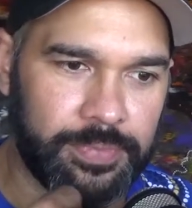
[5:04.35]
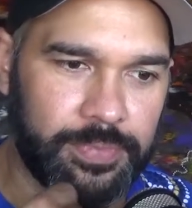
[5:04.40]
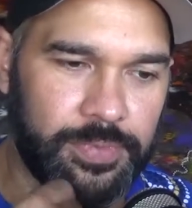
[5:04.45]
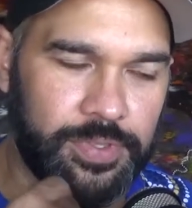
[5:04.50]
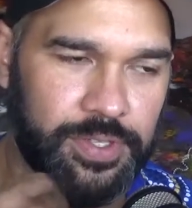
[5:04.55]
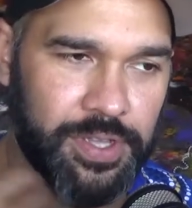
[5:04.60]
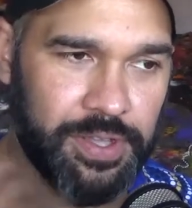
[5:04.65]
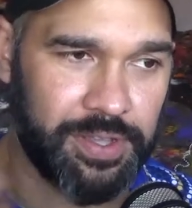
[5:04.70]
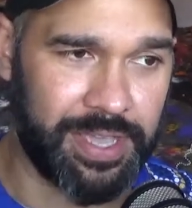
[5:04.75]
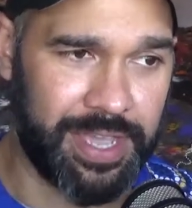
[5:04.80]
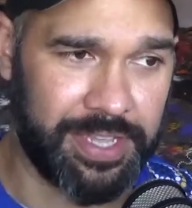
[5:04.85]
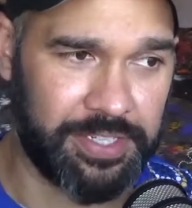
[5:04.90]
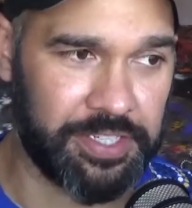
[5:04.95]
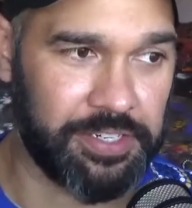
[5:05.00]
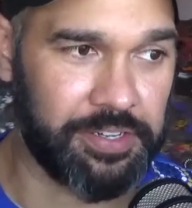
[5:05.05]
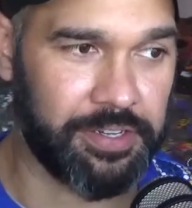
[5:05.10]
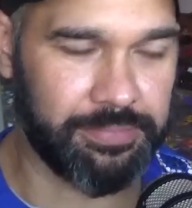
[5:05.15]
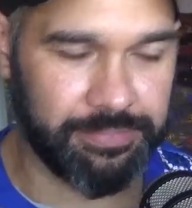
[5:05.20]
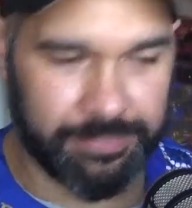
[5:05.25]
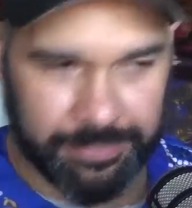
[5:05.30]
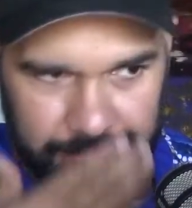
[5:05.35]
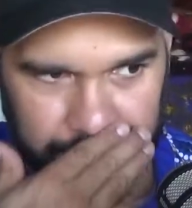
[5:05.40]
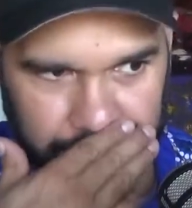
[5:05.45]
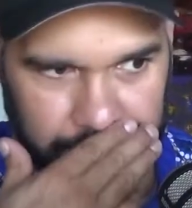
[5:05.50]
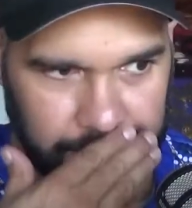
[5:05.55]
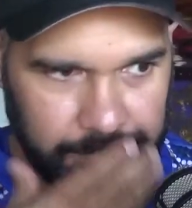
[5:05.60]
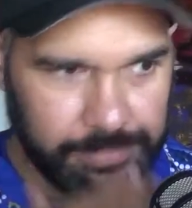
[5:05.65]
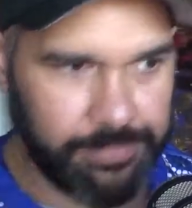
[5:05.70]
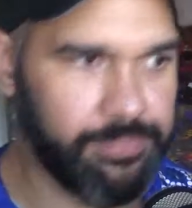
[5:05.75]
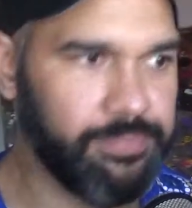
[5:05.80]
So in case you're
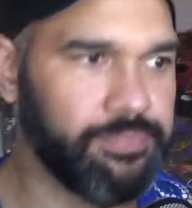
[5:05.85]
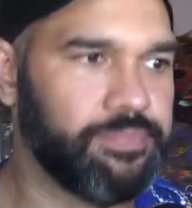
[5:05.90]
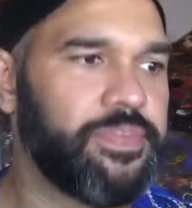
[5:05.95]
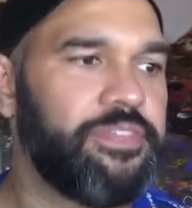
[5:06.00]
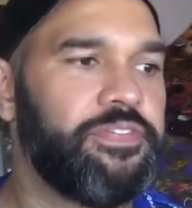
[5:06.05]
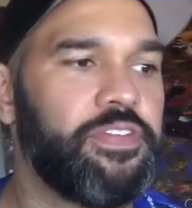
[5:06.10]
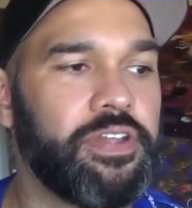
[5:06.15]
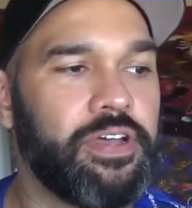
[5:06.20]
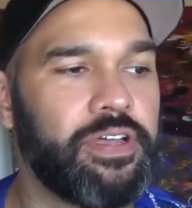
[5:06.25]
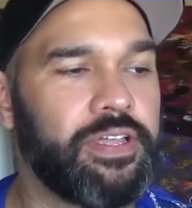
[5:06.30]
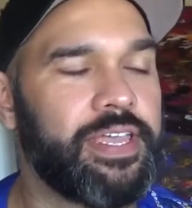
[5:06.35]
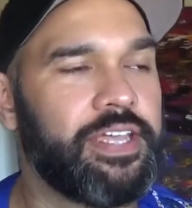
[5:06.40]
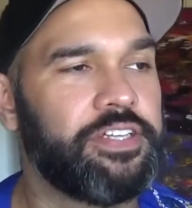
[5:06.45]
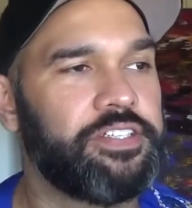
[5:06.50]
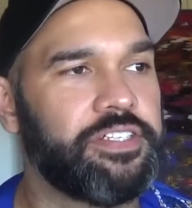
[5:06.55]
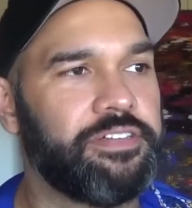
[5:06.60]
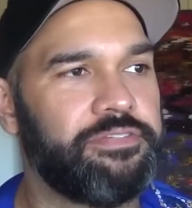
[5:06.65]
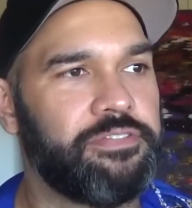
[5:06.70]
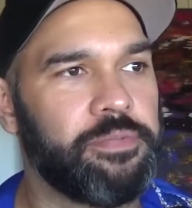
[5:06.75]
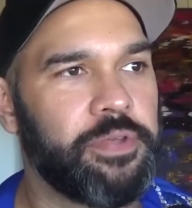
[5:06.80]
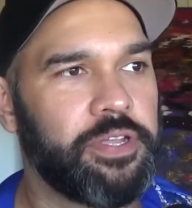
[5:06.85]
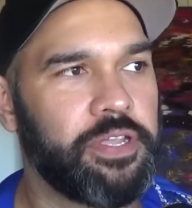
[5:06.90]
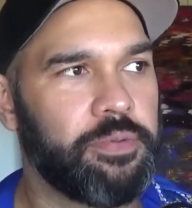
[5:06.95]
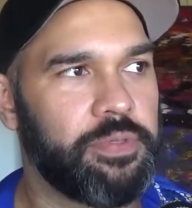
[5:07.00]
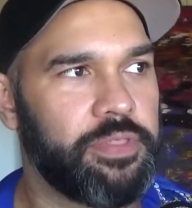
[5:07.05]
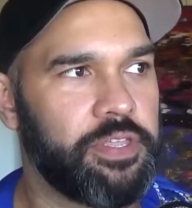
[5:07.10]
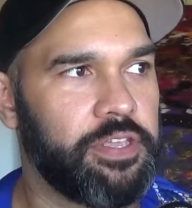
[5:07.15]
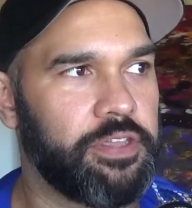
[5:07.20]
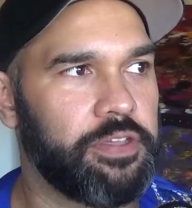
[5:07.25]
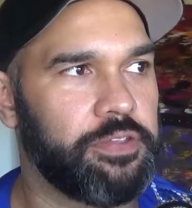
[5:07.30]
not familiar with
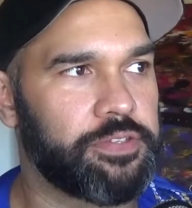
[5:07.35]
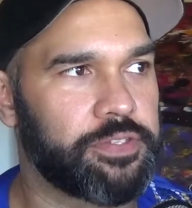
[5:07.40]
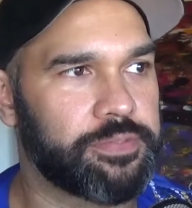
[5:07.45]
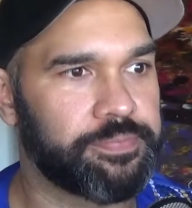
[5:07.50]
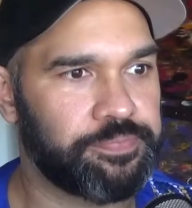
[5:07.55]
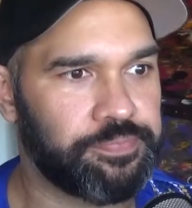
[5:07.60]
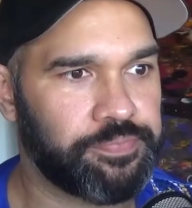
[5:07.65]
the news,